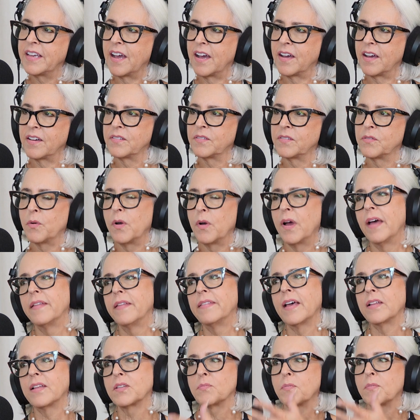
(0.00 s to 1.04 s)
Yeah. Well,
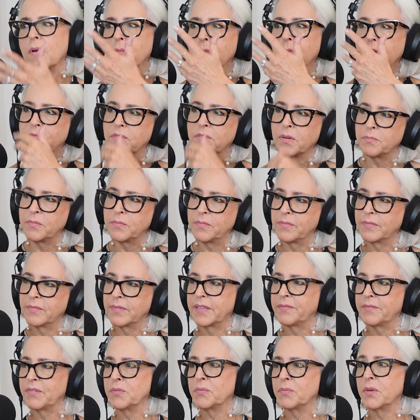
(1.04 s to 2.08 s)
and that's probably from
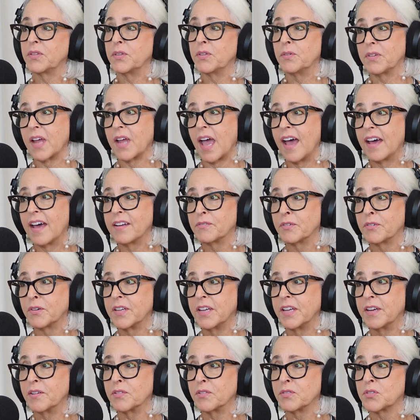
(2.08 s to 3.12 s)
living with your dad for
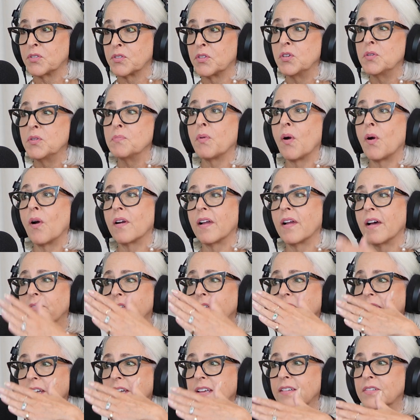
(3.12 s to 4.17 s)
years too. Part
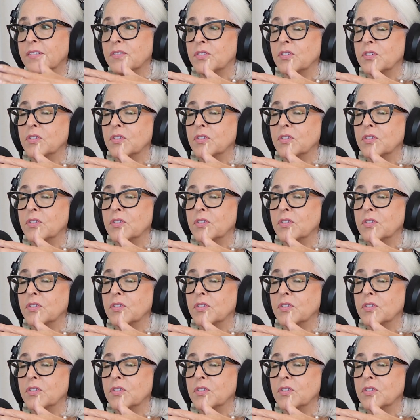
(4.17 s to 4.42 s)
of it is,